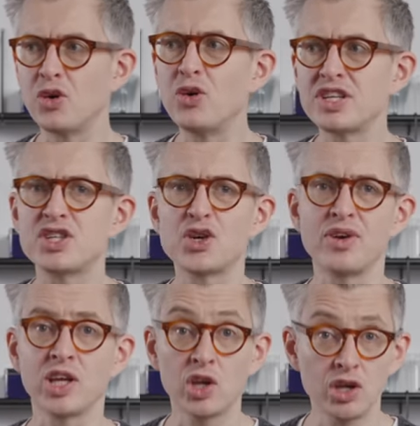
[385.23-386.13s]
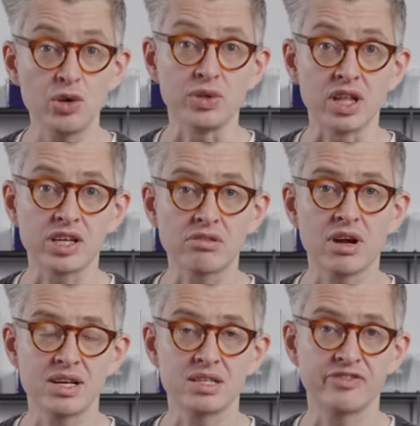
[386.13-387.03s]
auditory cue that the
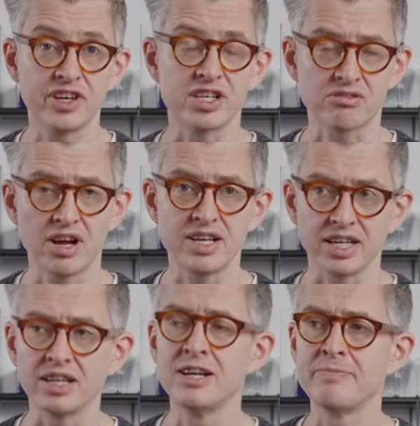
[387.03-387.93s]
grinder has finished grinding,